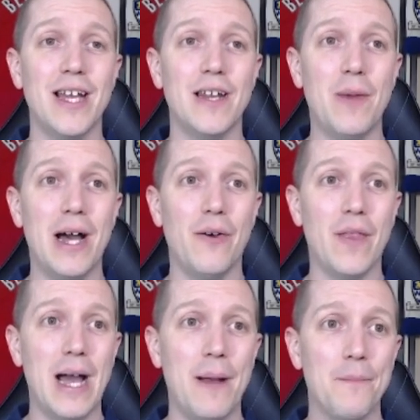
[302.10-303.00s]
about
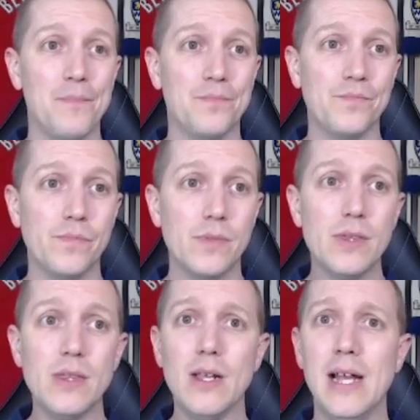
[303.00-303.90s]
that.
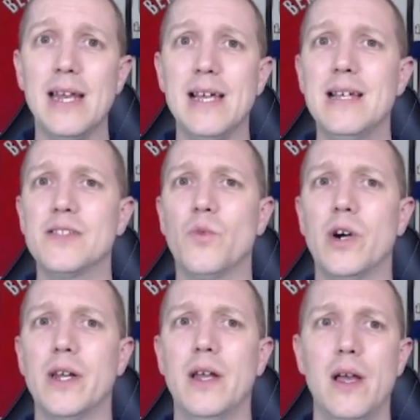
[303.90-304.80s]
And here's
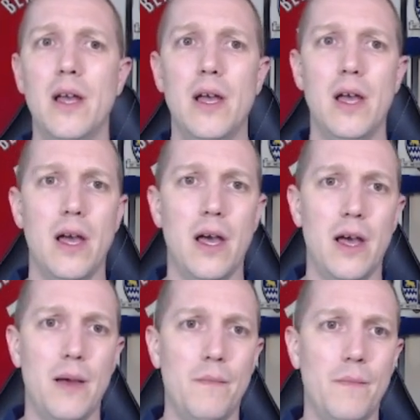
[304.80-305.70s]
one,
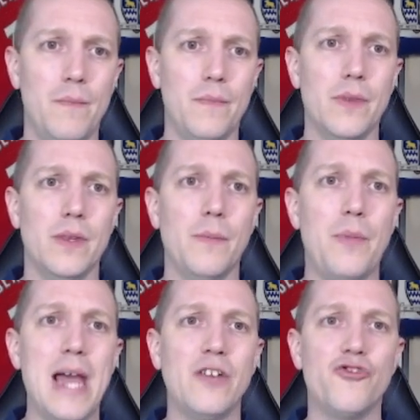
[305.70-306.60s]

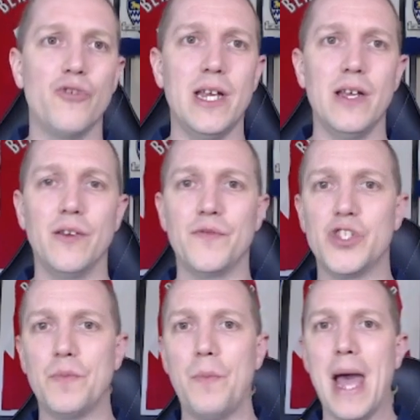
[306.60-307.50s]
Pedri of
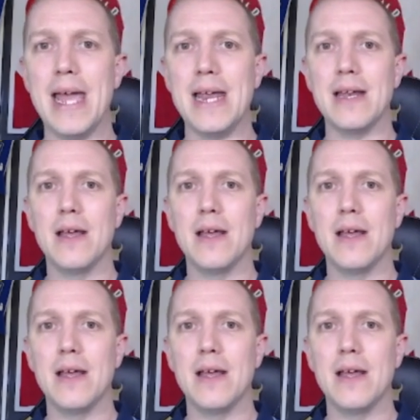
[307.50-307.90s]
Spain.